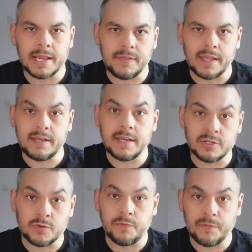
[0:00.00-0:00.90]
the
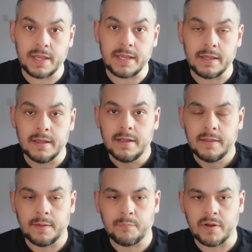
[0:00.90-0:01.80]
initial fee
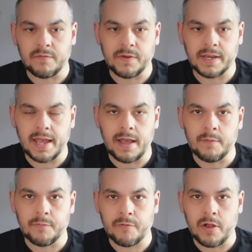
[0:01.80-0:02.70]
that Brentford get up
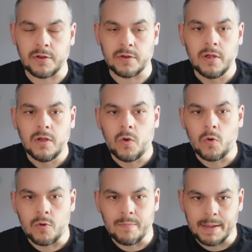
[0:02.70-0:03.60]
front,
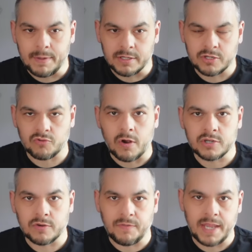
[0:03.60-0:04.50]
or maybe the
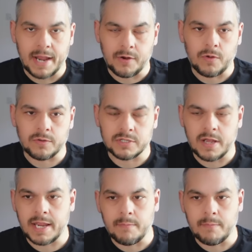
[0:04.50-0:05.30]
structure of the add-ons, i.e.